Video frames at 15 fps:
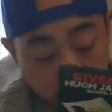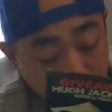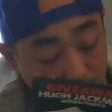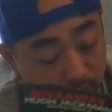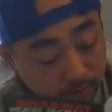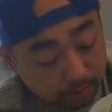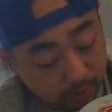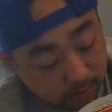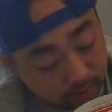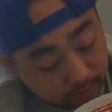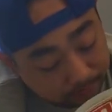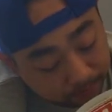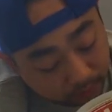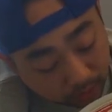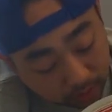What?
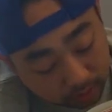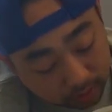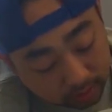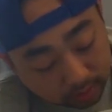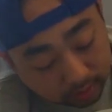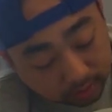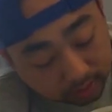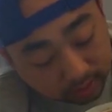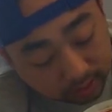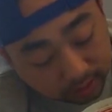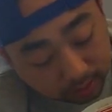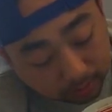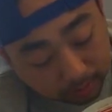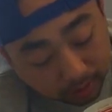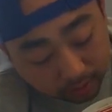this is seen
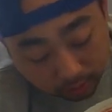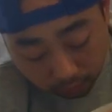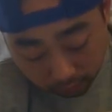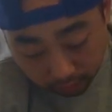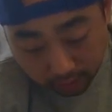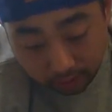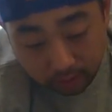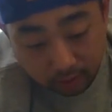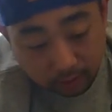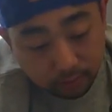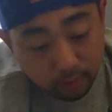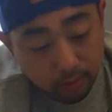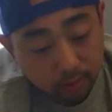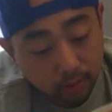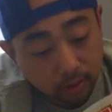by the green cover.
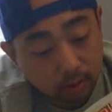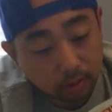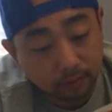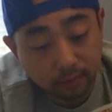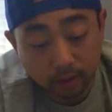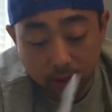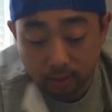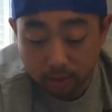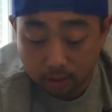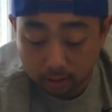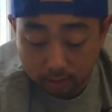I don't even get that.